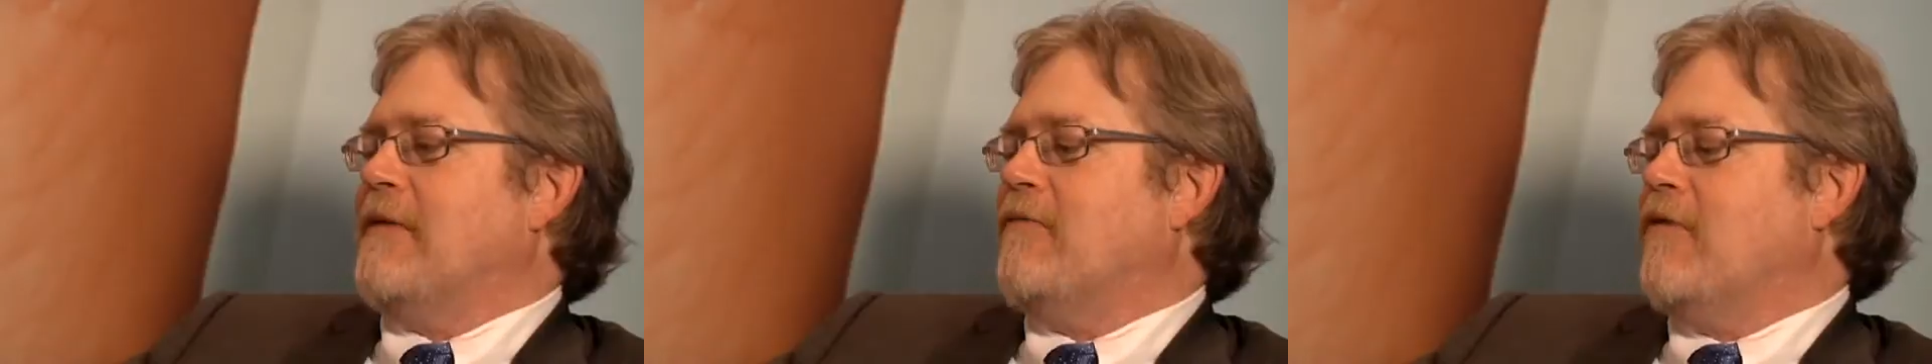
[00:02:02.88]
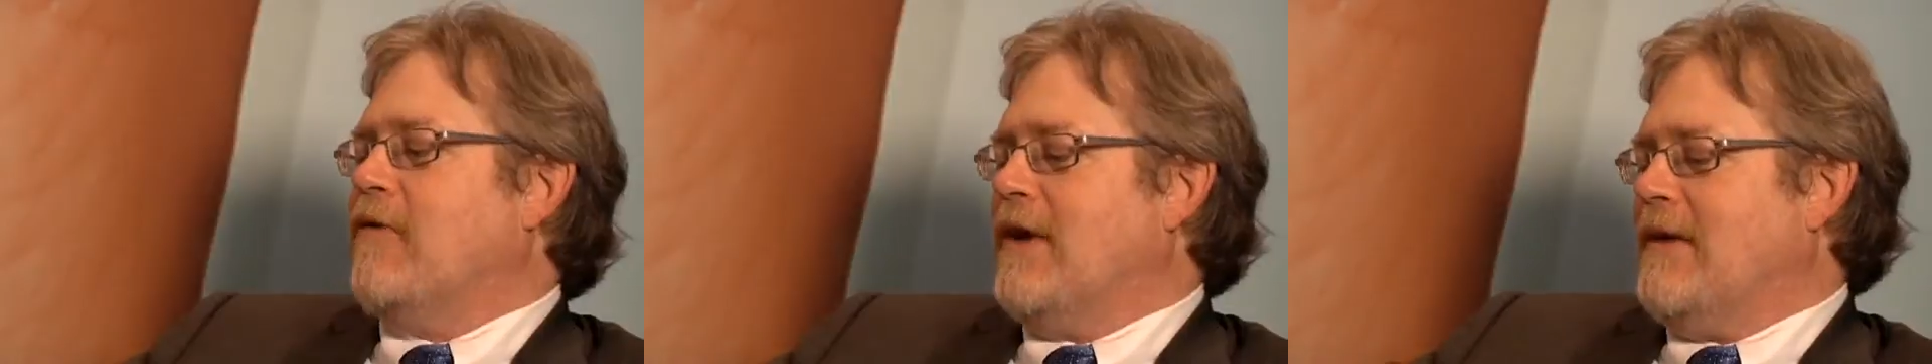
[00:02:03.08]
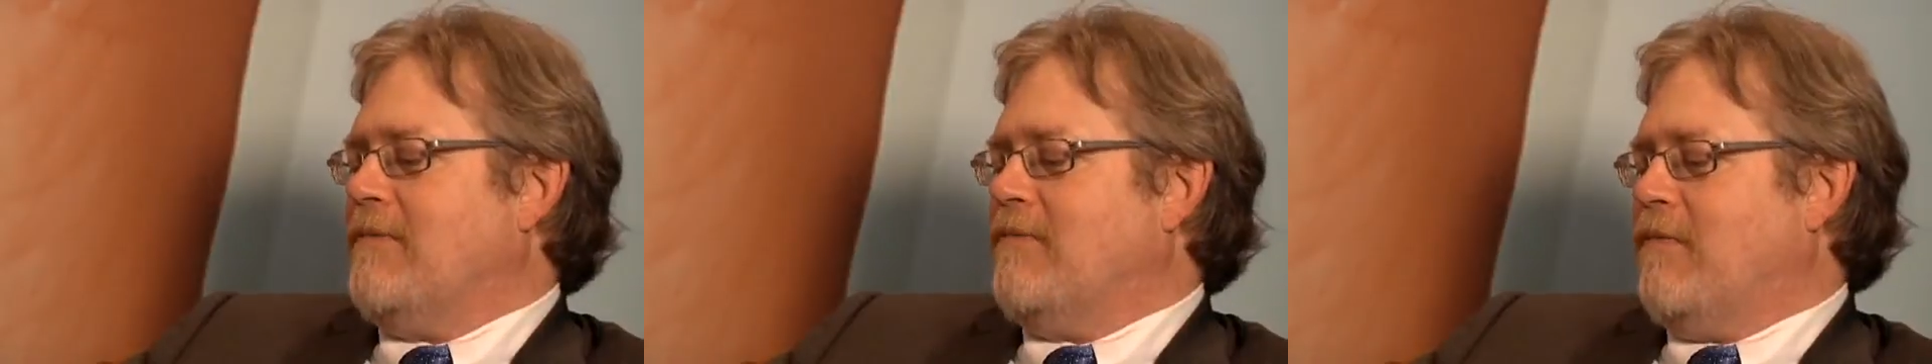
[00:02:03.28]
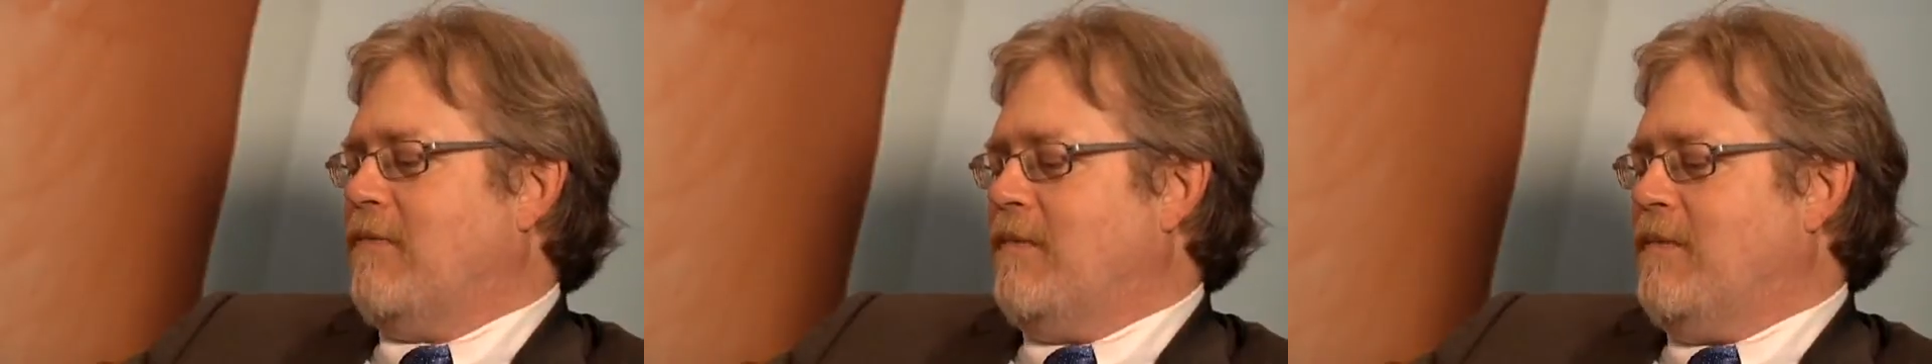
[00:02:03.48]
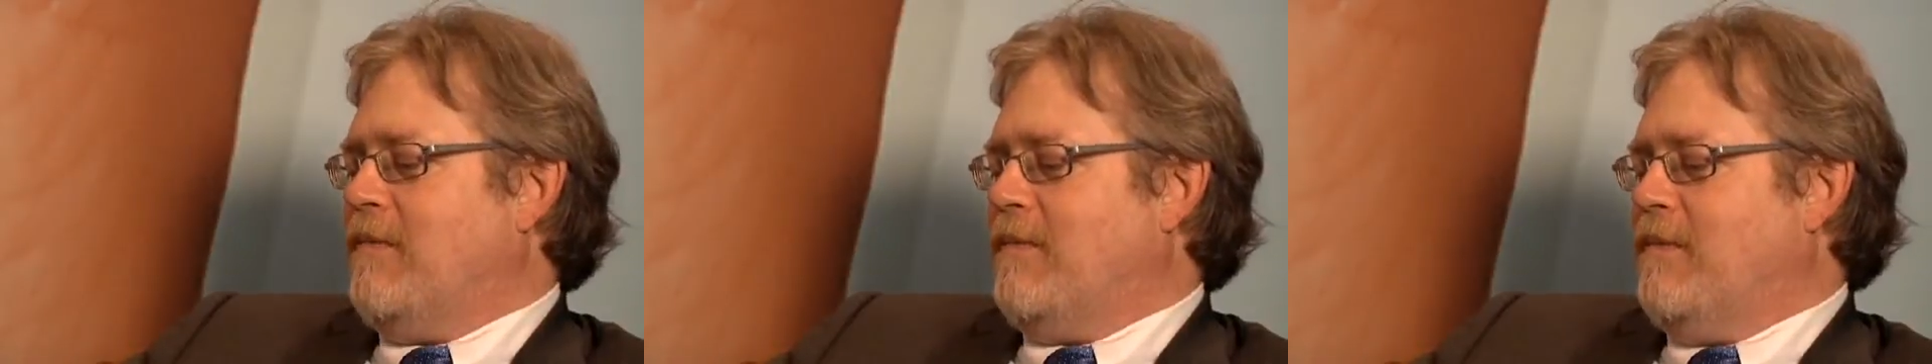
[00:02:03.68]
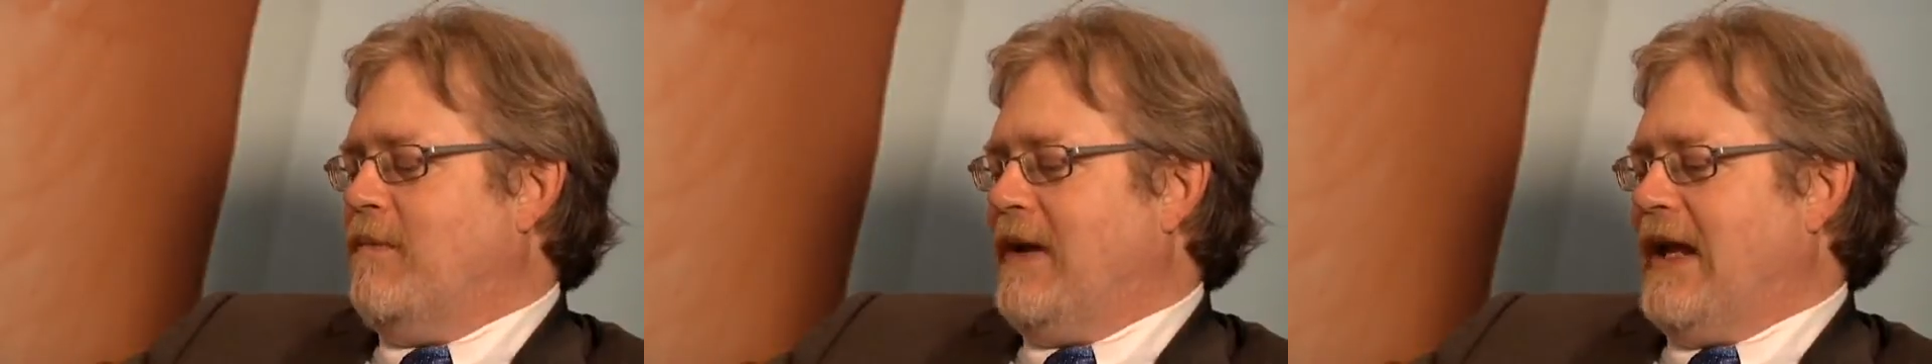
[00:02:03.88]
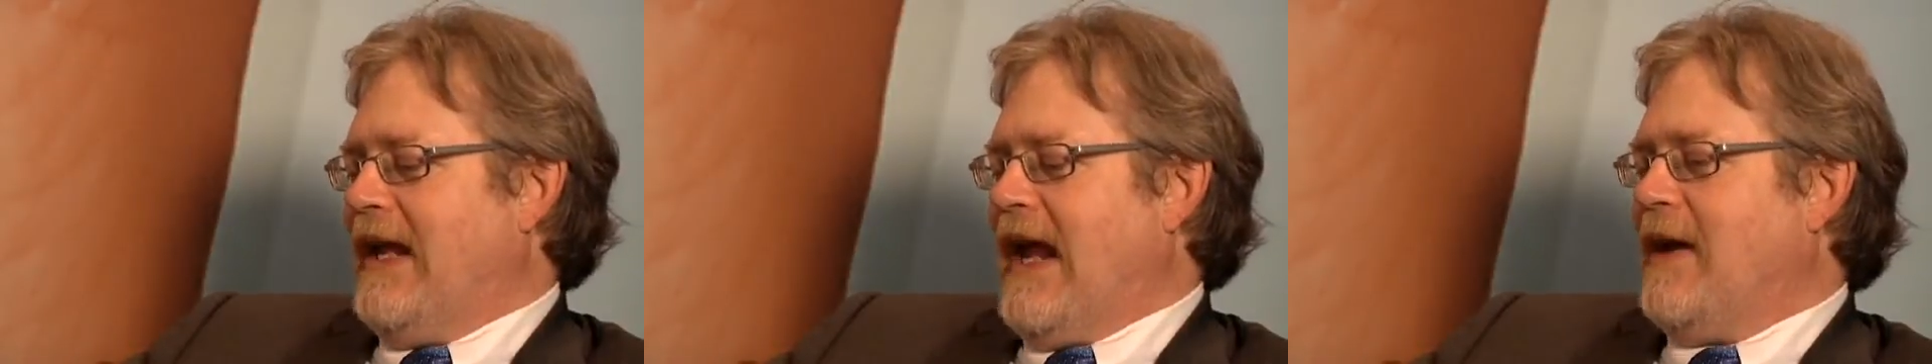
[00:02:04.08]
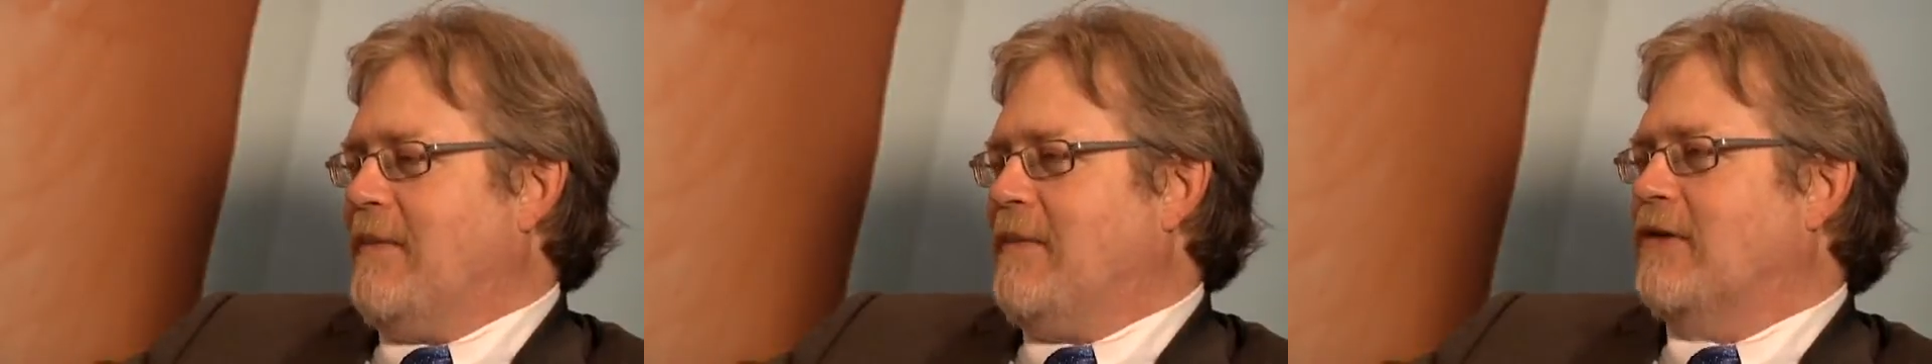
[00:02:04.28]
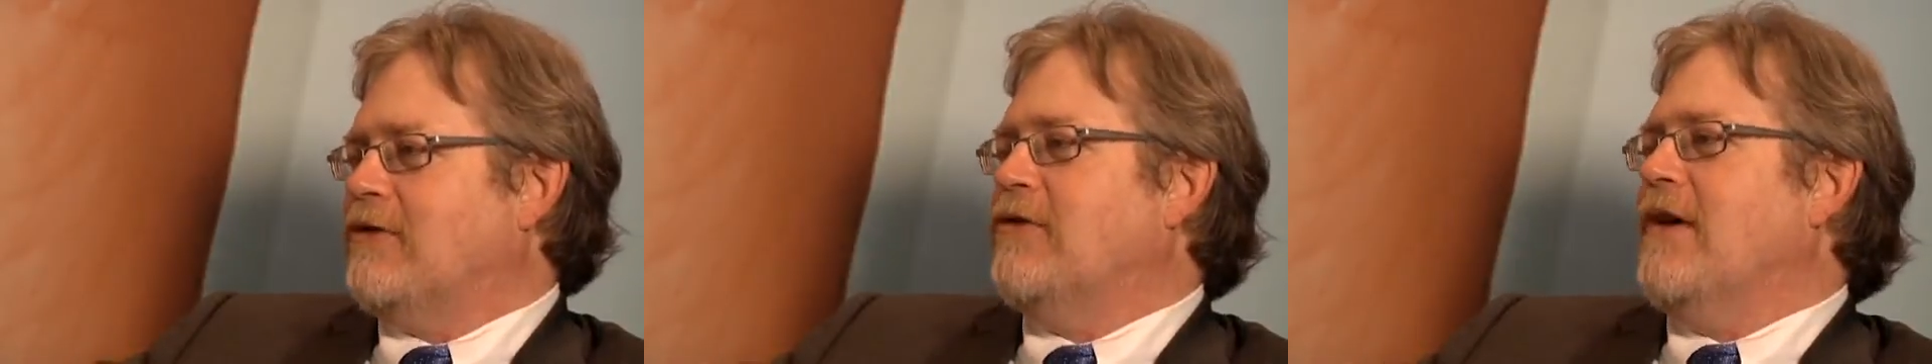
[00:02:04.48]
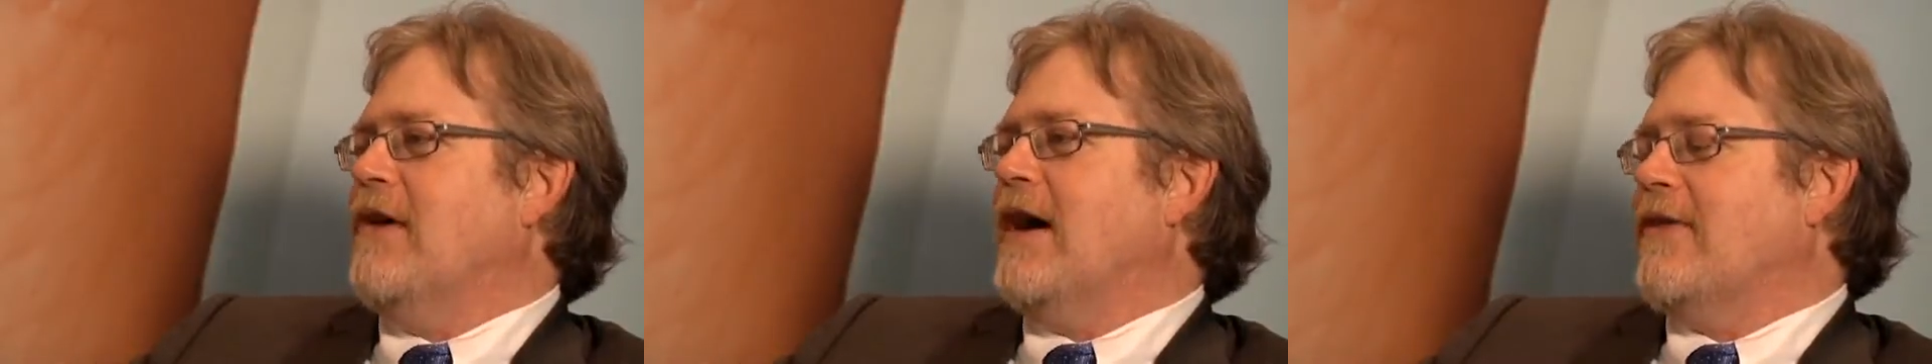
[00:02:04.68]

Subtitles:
they would be able to